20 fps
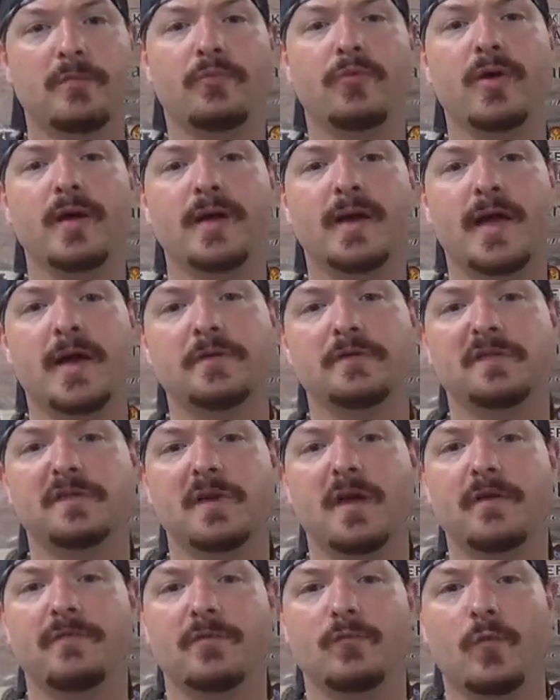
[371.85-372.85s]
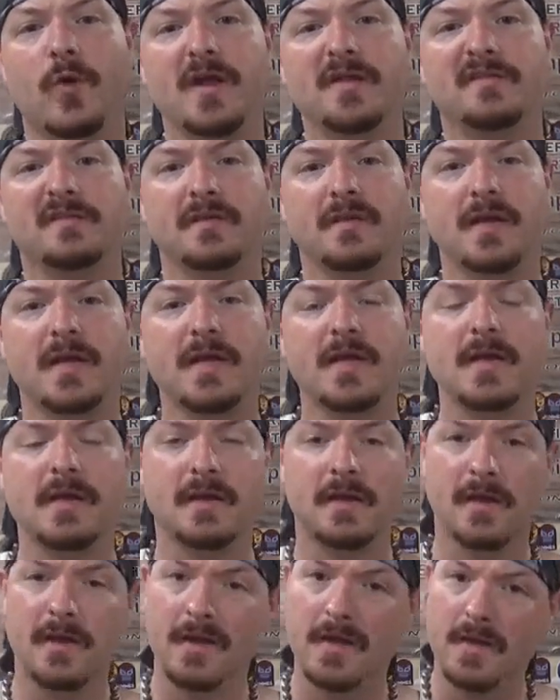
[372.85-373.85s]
printing out stuff and wasting ink.